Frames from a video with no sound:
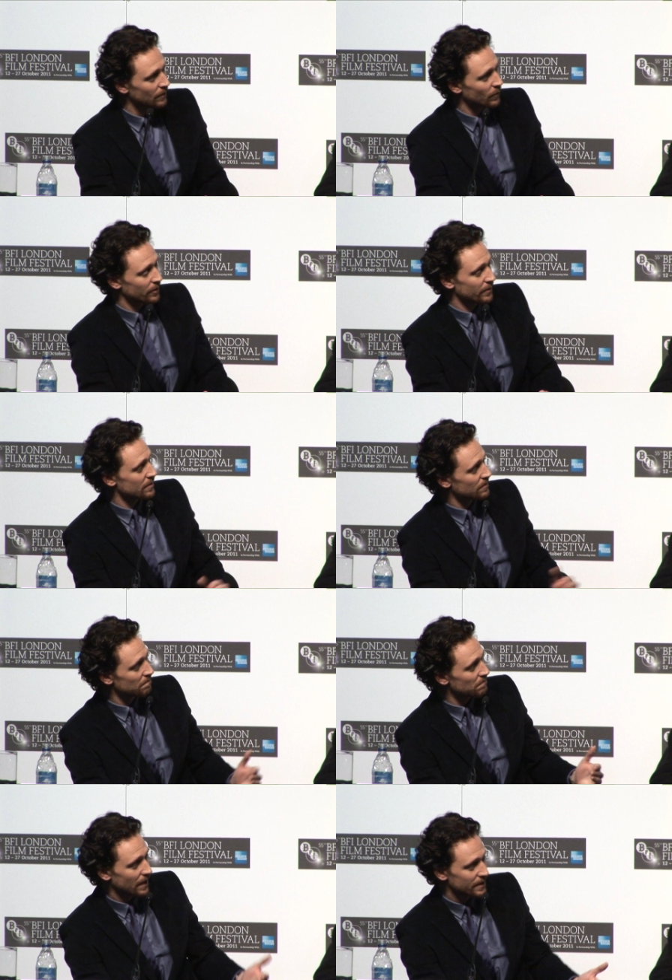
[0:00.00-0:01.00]
whether it's
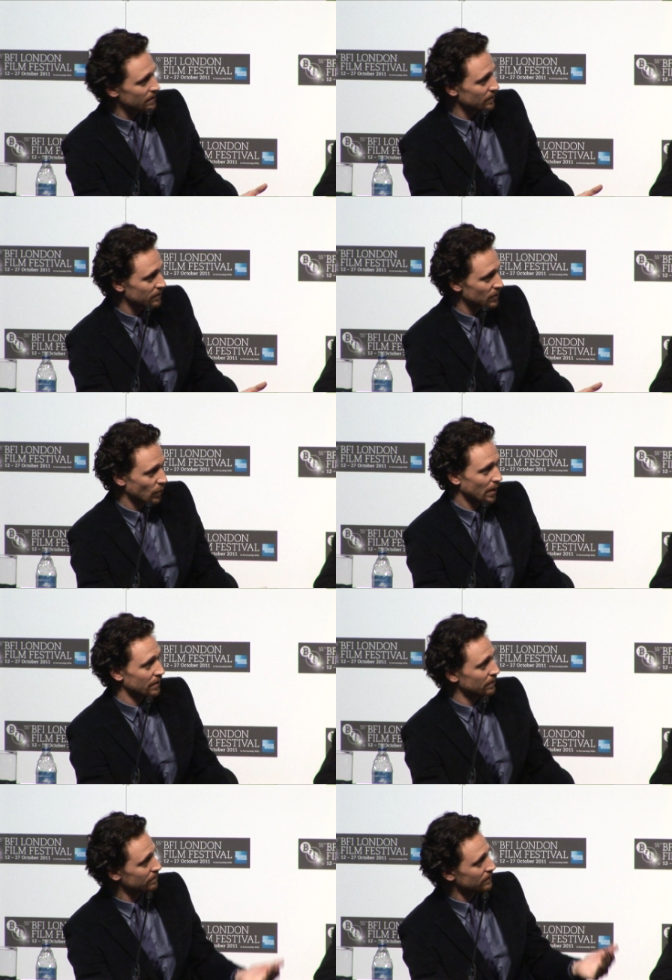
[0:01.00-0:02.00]

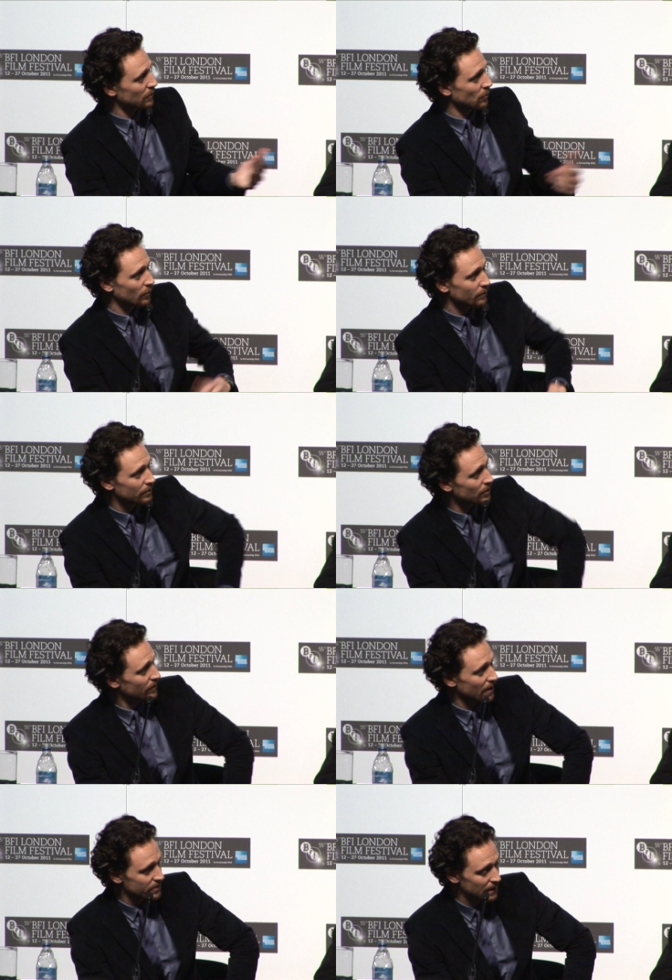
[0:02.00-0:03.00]
1951 or
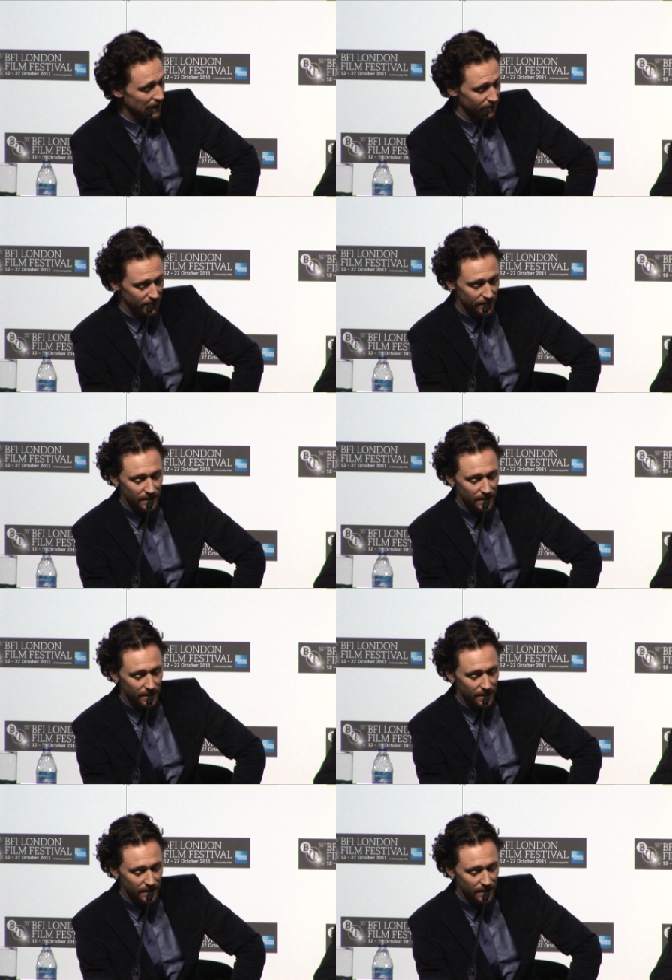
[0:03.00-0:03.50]
2011.